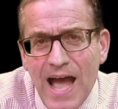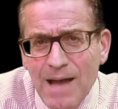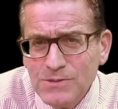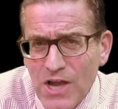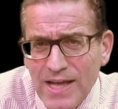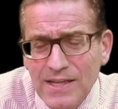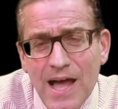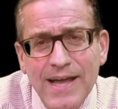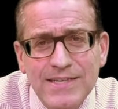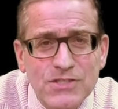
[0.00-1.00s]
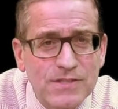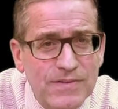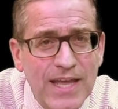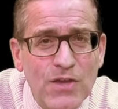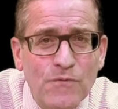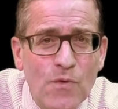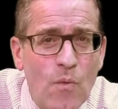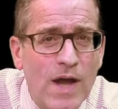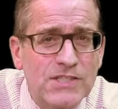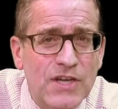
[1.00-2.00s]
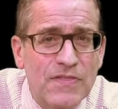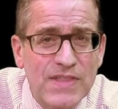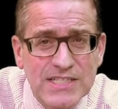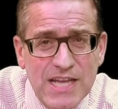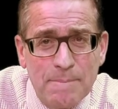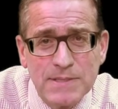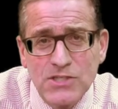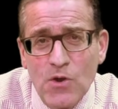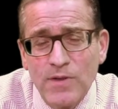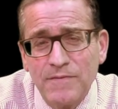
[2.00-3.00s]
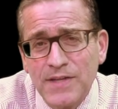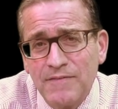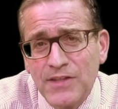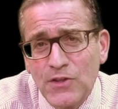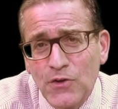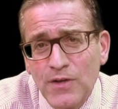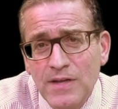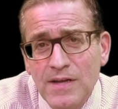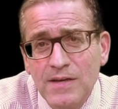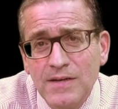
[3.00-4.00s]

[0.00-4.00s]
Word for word: I'm Jay Elias. Thank you for watching this episode of Live and Learn.